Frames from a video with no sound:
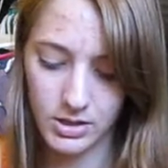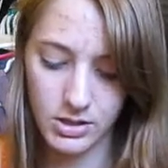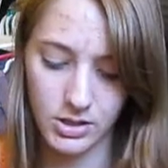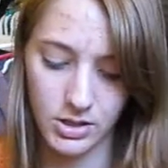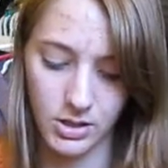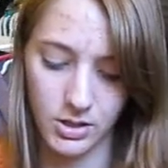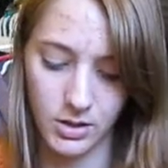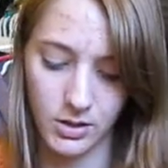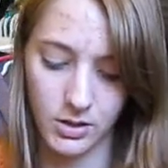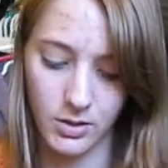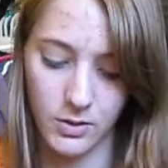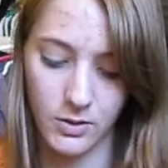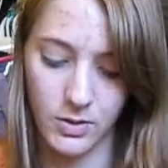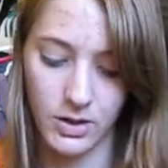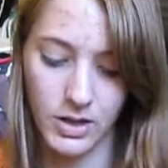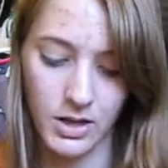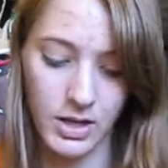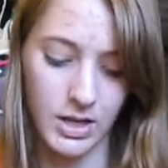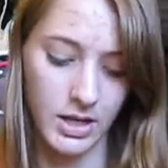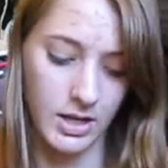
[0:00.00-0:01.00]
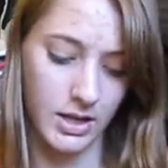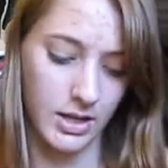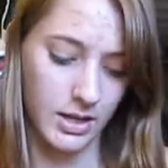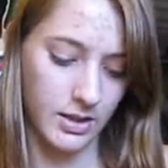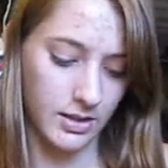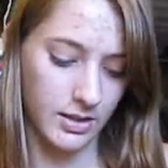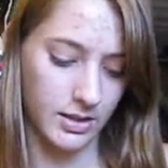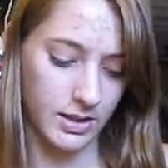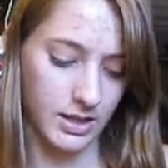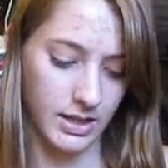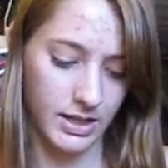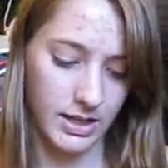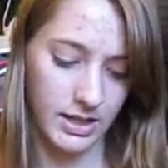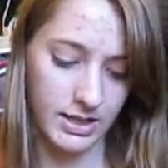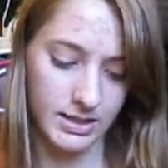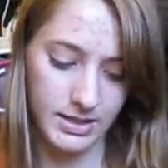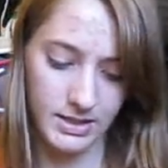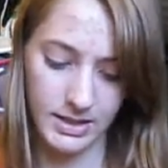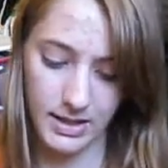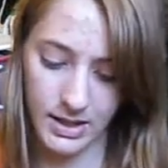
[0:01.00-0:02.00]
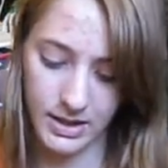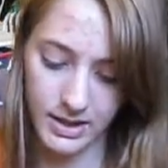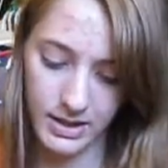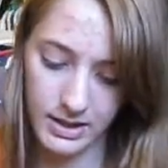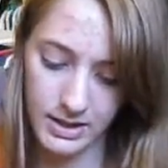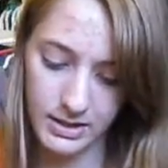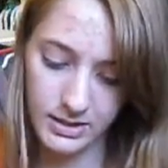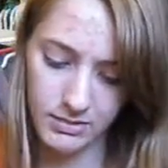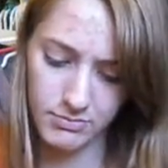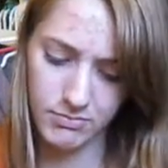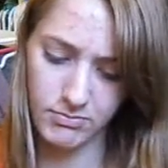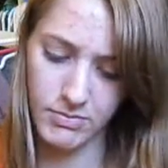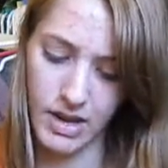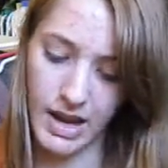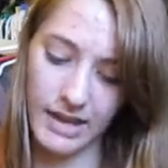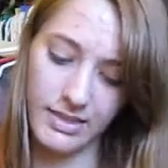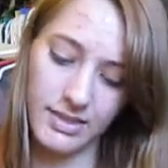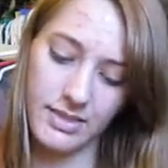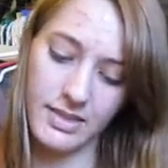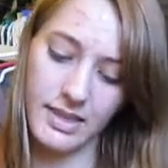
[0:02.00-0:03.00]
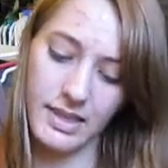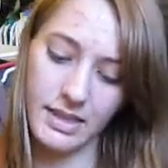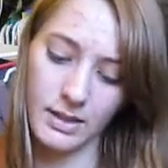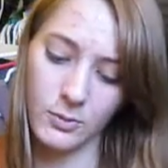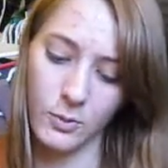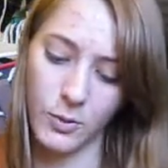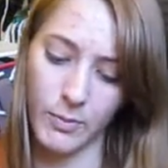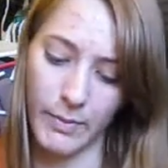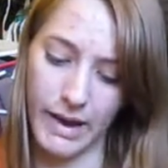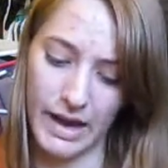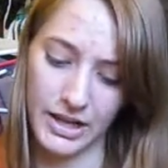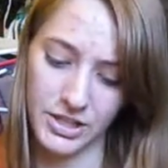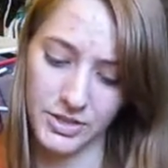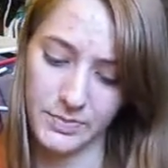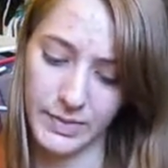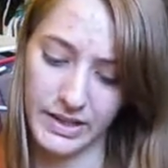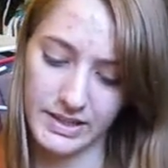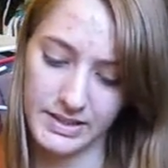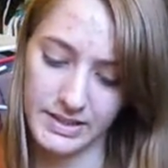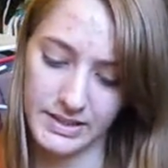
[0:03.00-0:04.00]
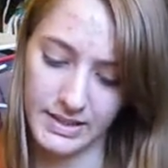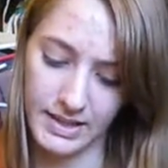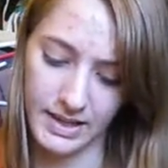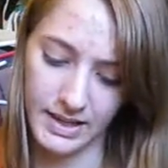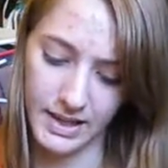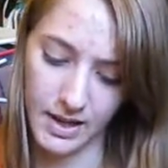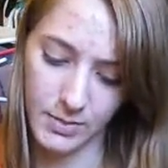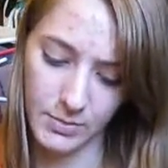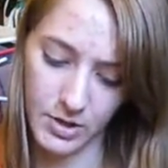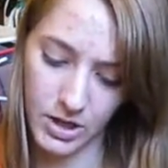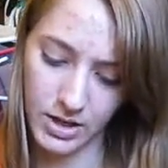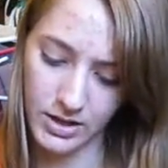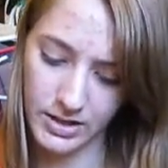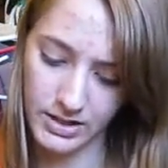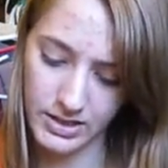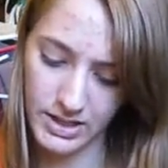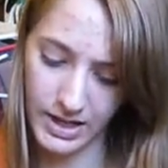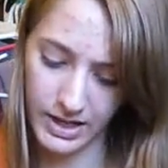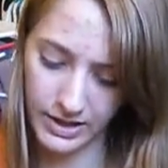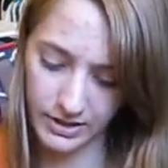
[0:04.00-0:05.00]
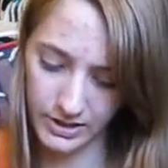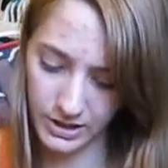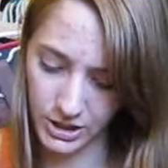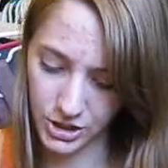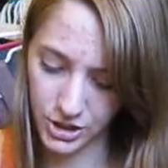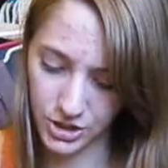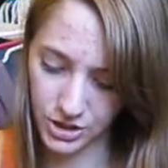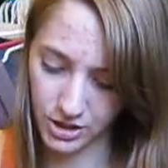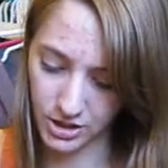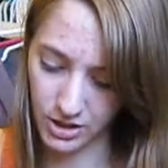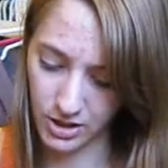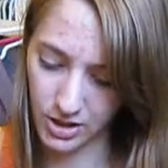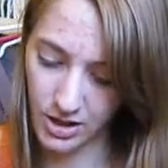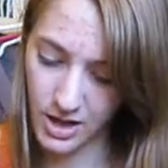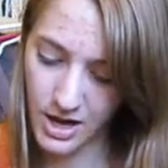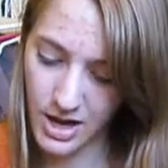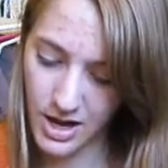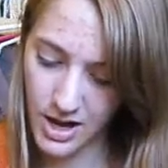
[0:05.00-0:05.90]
so this, it, I think it will match my skin. I'm not entirely sure.